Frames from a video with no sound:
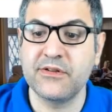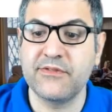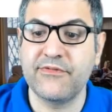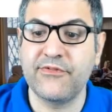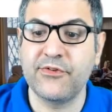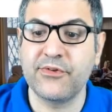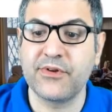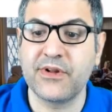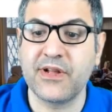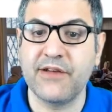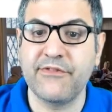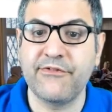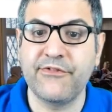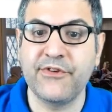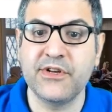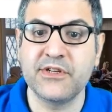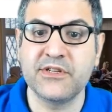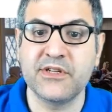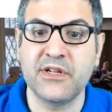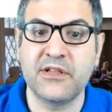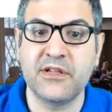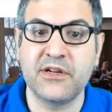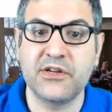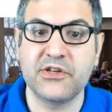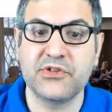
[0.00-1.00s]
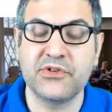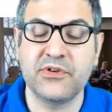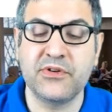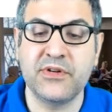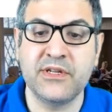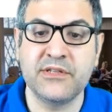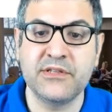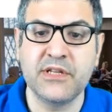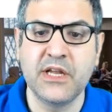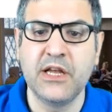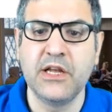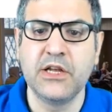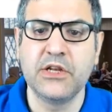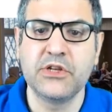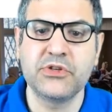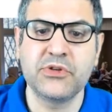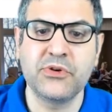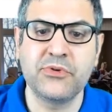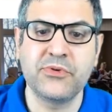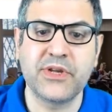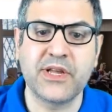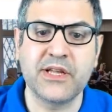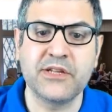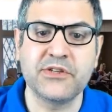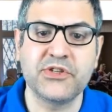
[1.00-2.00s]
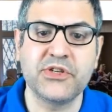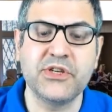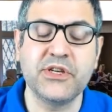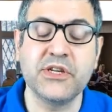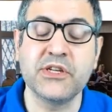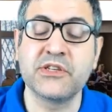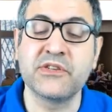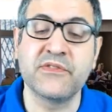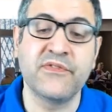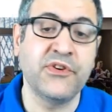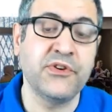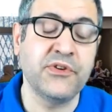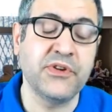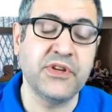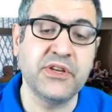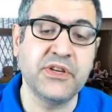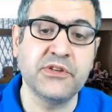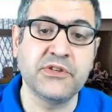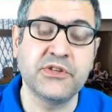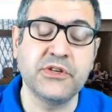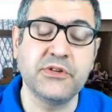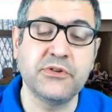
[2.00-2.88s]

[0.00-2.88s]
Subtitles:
for cafes and restaurants. So you can see it's very easy.